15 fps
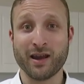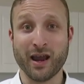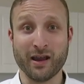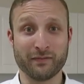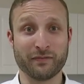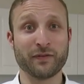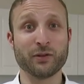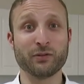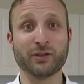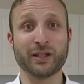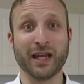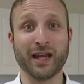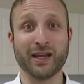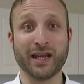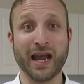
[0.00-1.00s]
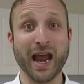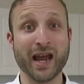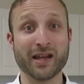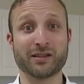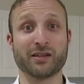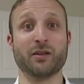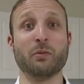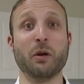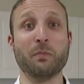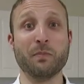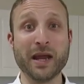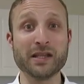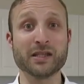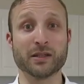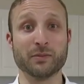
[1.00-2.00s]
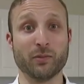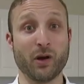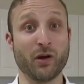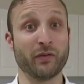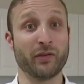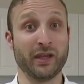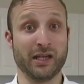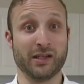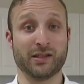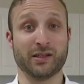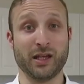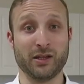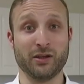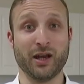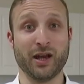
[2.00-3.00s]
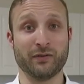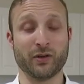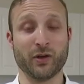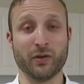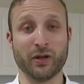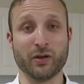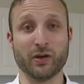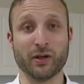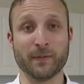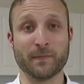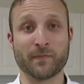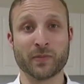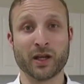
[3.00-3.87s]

and fuel can add to the momentum of things that you have going on.